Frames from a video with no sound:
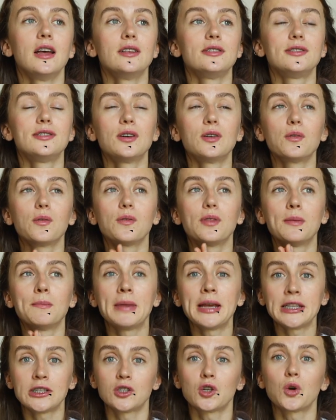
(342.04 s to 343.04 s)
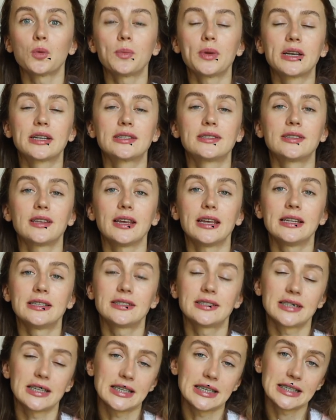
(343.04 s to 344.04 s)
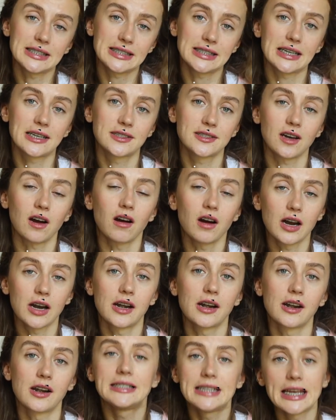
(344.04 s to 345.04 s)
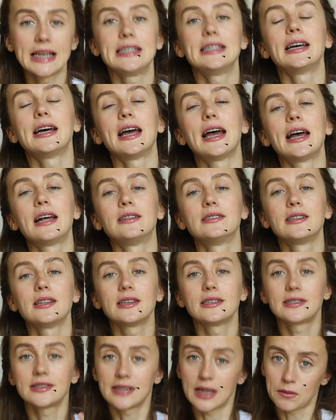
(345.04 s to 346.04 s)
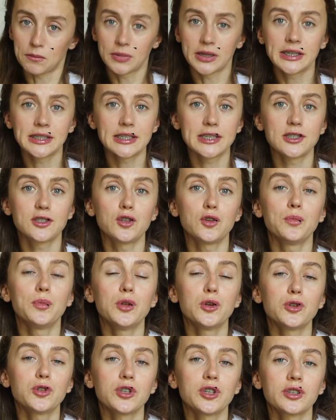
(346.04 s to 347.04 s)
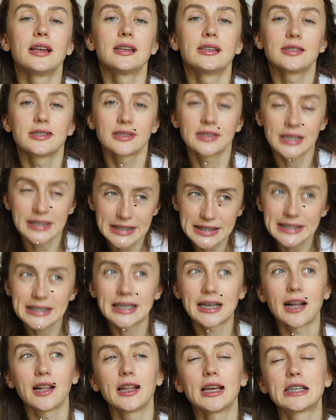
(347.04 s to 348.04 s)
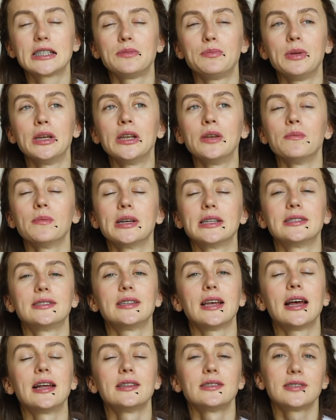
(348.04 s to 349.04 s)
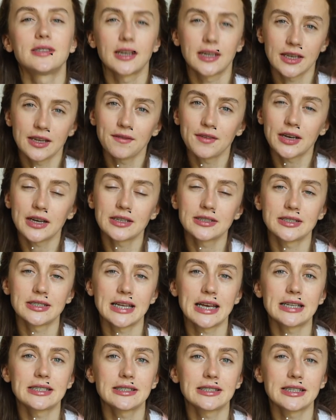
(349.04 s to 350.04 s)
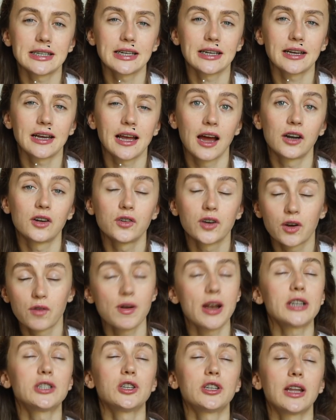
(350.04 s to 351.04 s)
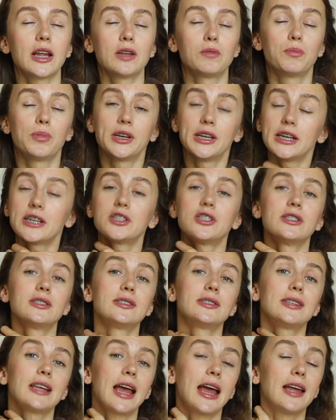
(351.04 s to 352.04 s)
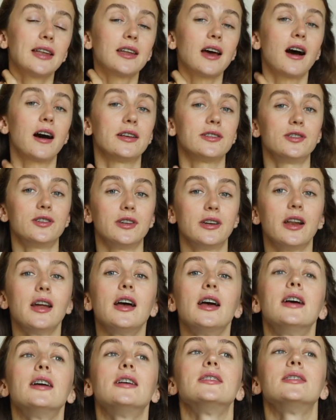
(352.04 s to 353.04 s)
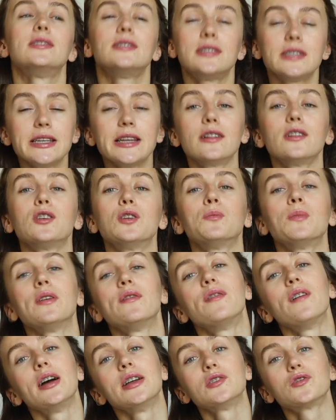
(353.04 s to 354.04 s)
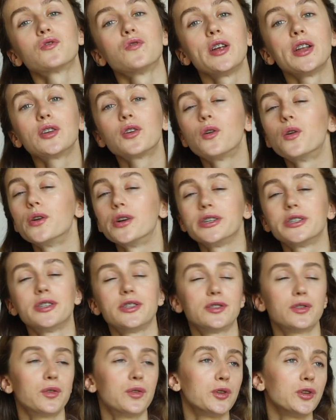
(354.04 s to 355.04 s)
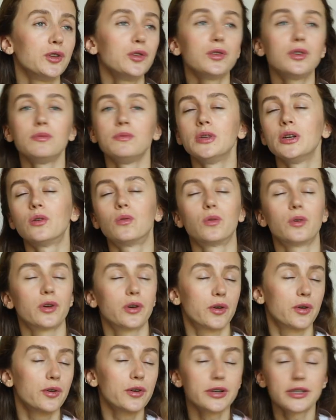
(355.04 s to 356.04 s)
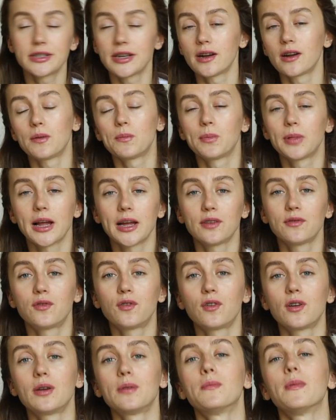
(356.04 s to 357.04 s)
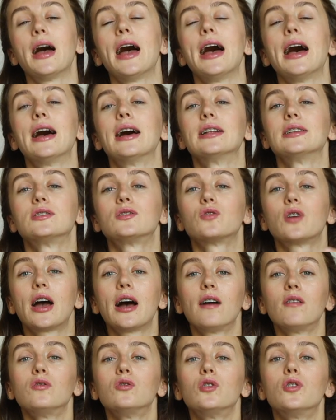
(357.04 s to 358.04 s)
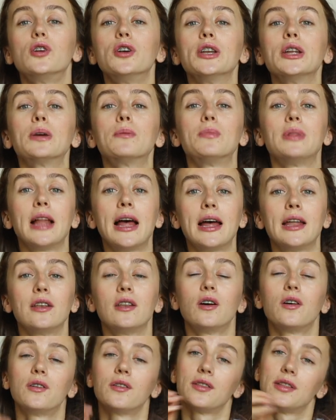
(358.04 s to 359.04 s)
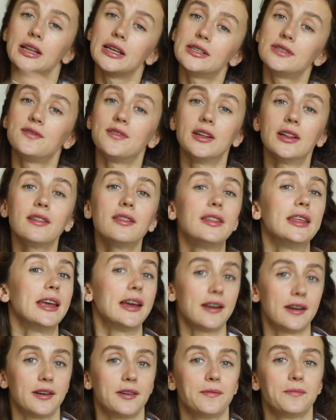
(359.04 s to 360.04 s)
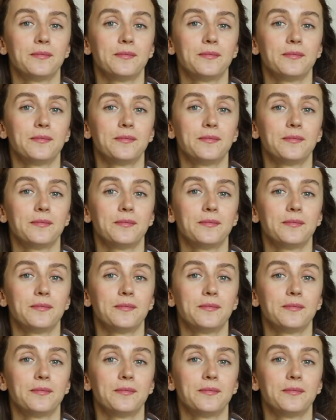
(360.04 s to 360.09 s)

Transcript: So the main topics in statistics are data and sampling distribution, statistical experiments and significant testing, regression and predictions, and other. Still, you may find great courses on Udemy or Coursera platform and to have learning plan on this field there.